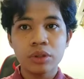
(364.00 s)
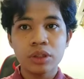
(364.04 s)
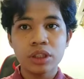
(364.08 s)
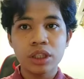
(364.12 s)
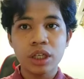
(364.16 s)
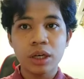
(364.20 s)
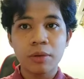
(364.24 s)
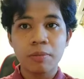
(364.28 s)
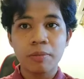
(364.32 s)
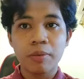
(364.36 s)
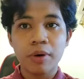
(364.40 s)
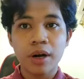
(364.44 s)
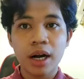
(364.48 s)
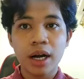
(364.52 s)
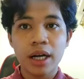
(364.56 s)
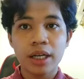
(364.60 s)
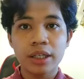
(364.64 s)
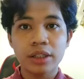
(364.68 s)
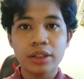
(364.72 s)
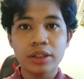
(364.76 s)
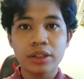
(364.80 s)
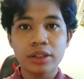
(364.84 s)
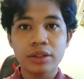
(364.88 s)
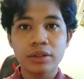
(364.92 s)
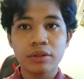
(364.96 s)
are
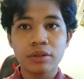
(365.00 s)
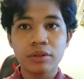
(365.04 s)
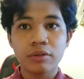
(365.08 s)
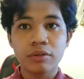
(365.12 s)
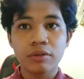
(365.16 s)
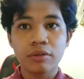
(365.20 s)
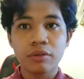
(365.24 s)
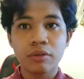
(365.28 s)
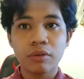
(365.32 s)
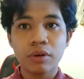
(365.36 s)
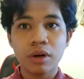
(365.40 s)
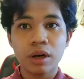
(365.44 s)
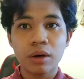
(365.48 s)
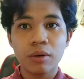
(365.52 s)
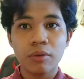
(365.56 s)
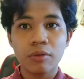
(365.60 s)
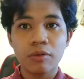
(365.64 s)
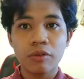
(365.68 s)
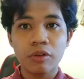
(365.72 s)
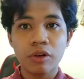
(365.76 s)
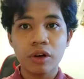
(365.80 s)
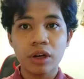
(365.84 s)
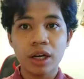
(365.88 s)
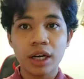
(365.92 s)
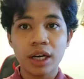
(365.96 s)
prized
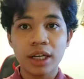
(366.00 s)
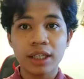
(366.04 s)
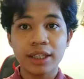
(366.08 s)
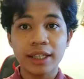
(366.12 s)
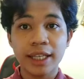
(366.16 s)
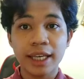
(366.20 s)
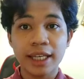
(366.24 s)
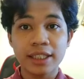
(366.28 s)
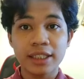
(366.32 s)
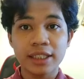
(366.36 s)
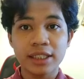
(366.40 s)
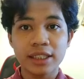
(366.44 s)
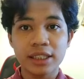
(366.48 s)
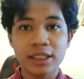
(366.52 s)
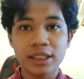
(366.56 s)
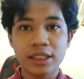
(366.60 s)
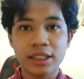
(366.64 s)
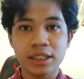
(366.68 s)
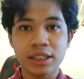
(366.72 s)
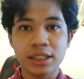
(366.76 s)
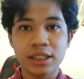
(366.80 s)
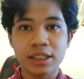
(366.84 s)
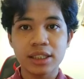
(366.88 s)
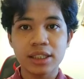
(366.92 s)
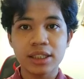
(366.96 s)
for their
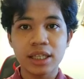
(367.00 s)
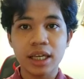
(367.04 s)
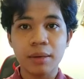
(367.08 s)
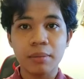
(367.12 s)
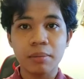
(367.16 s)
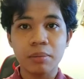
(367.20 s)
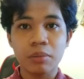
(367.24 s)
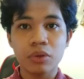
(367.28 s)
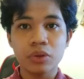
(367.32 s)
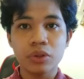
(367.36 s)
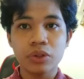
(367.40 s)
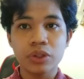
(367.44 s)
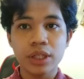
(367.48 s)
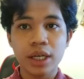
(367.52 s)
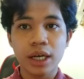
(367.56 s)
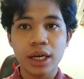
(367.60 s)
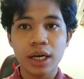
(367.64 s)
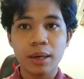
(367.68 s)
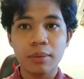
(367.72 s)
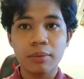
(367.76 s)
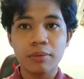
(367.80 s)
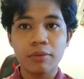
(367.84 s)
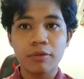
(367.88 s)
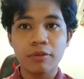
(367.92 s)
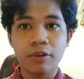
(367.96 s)
tastiness, and most
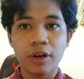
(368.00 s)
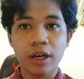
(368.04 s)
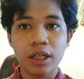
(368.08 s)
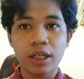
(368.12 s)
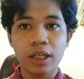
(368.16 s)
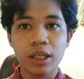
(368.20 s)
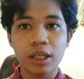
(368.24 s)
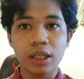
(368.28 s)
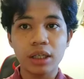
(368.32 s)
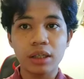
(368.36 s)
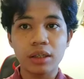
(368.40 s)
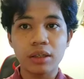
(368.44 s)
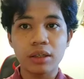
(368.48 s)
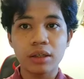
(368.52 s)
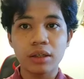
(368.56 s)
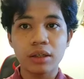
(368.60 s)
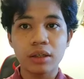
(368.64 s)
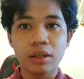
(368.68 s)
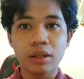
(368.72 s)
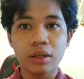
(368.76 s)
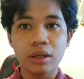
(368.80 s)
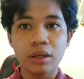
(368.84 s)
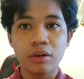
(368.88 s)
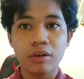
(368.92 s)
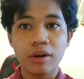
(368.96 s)
cup fungi,
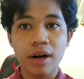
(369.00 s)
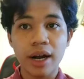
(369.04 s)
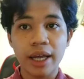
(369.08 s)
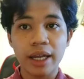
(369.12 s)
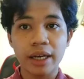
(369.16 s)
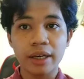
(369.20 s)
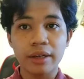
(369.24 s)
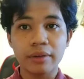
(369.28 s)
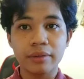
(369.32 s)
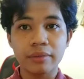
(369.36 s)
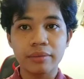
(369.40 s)
right,